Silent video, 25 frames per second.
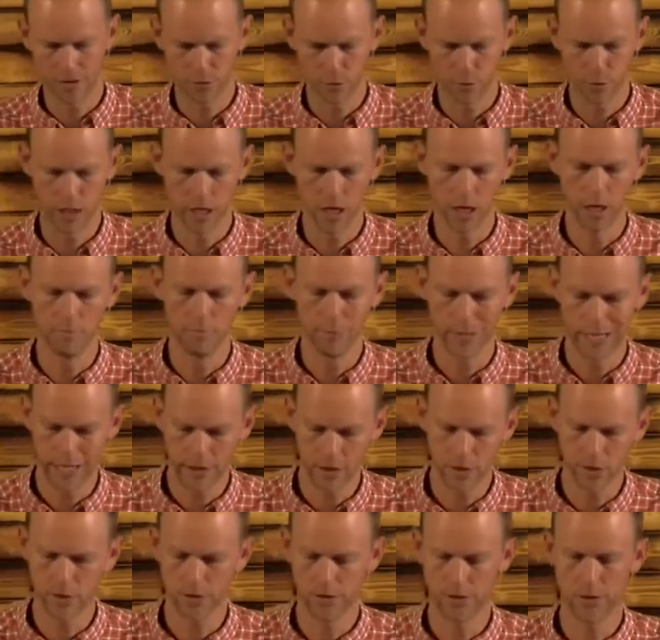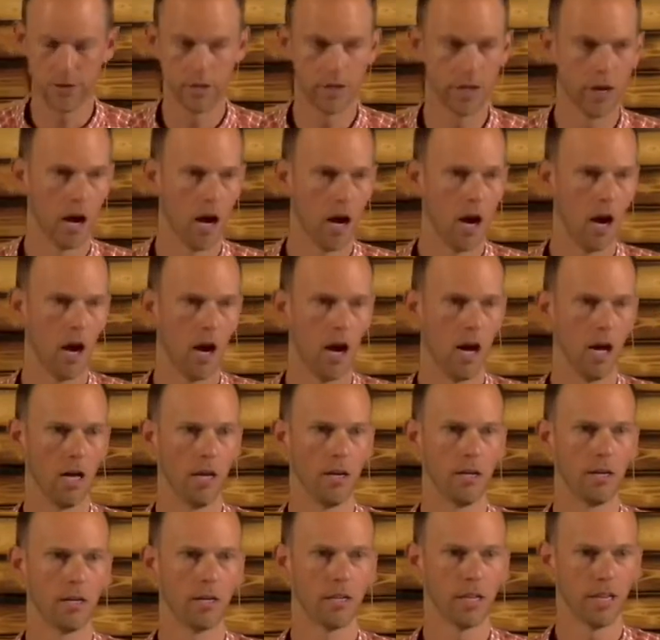as we appeal to
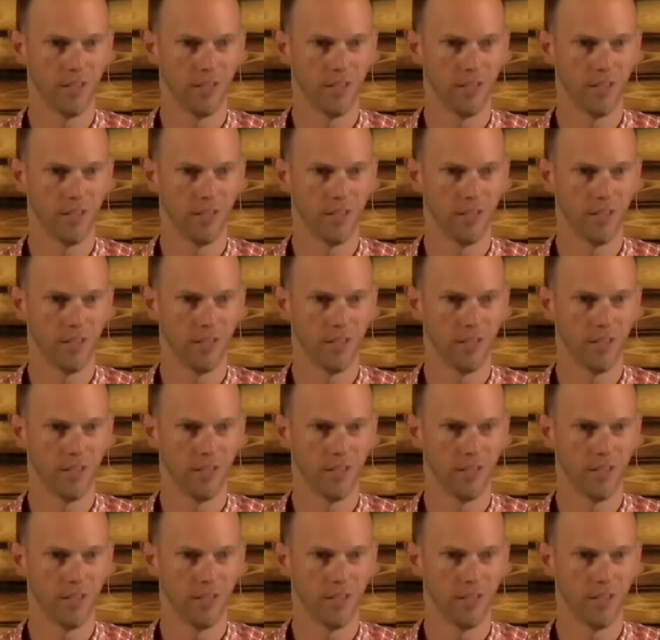God,